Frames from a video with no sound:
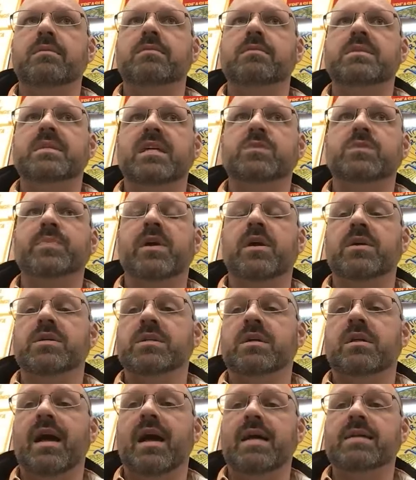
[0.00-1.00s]
6 periods
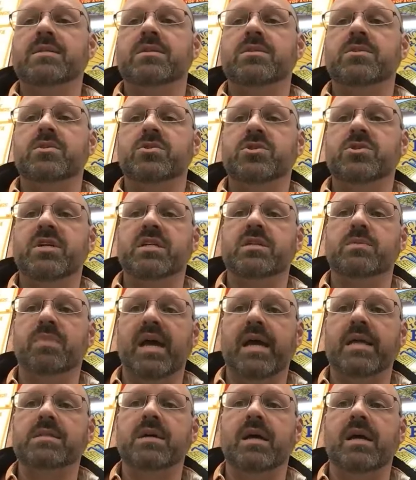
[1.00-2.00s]
of classes, she has a
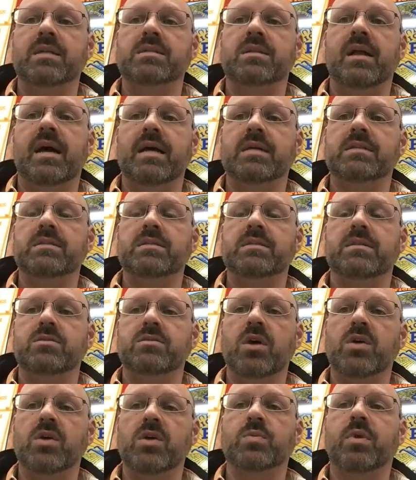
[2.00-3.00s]
plant science class
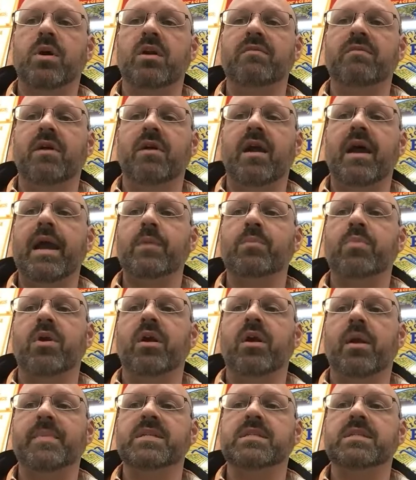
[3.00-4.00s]
that's also part of our ag
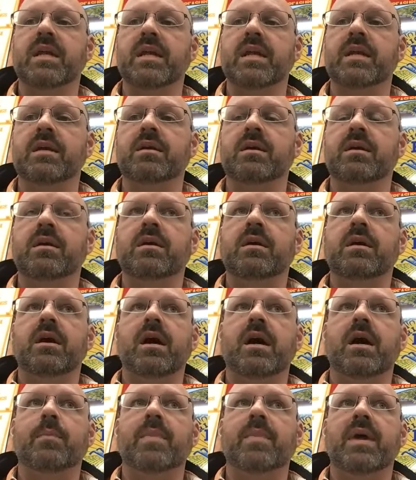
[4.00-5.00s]
program of study,
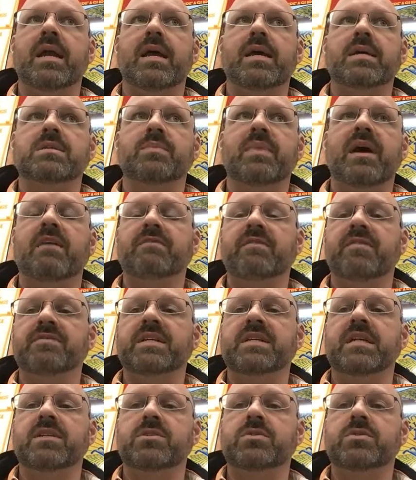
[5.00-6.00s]
and has about
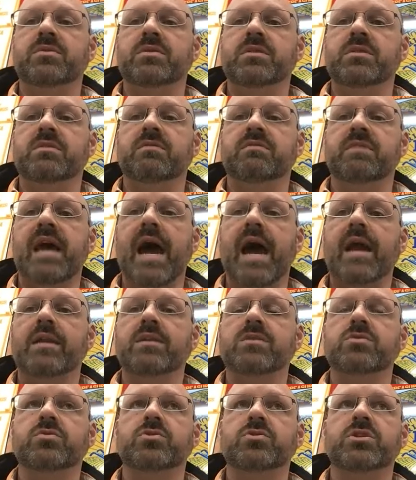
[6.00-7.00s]
15 students in that.
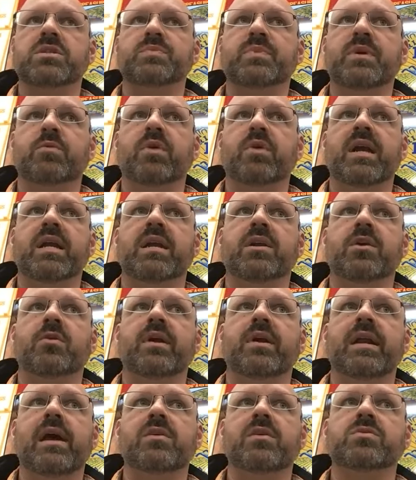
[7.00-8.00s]
And so she's been running the
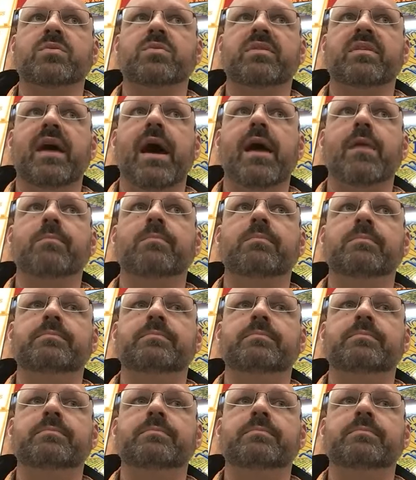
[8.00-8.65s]
greenhouse with that.